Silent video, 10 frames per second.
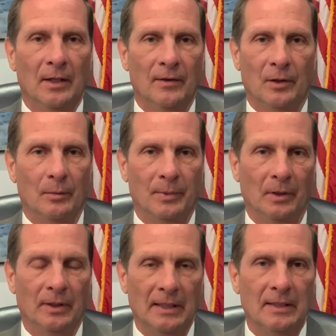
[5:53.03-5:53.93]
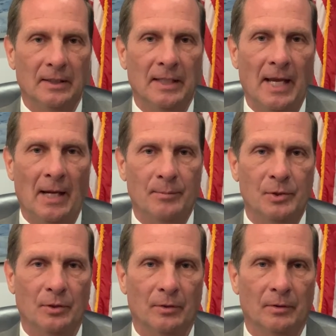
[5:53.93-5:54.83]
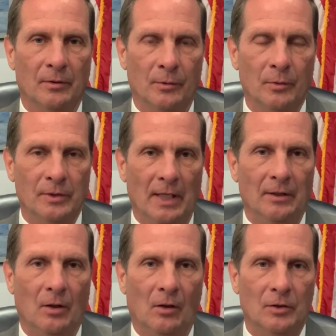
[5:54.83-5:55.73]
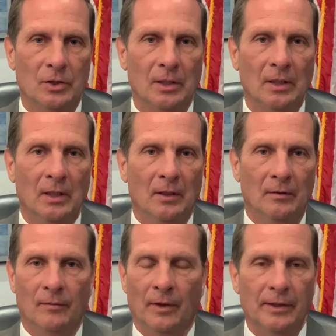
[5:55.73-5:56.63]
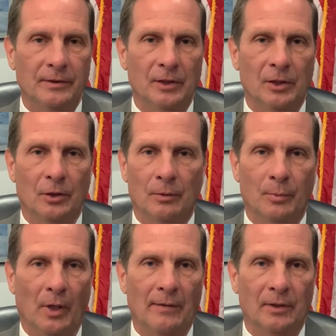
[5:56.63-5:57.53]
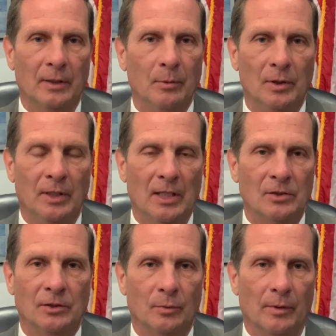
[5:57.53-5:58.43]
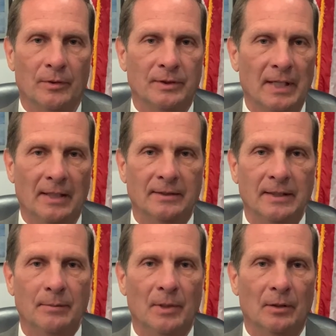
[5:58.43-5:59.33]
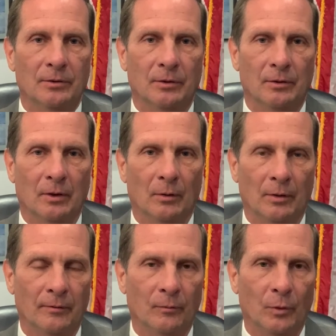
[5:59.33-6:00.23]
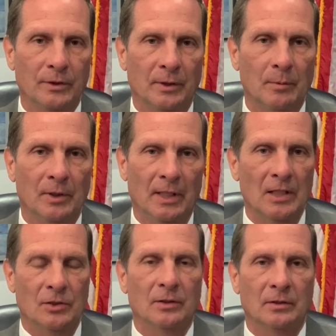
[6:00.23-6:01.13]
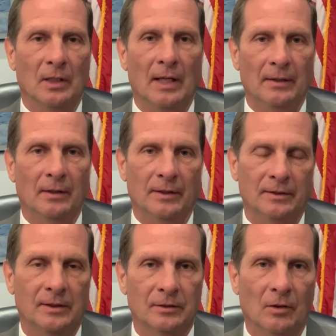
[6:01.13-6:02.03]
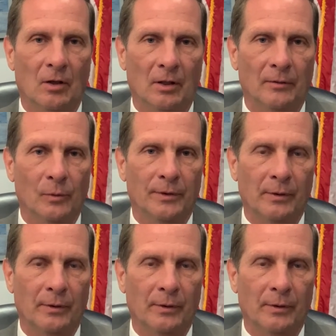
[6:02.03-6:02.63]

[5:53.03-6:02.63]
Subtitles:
their ability to capture through technology very secure private communications, whether it's text, emails, or voice communications, and the list is long of what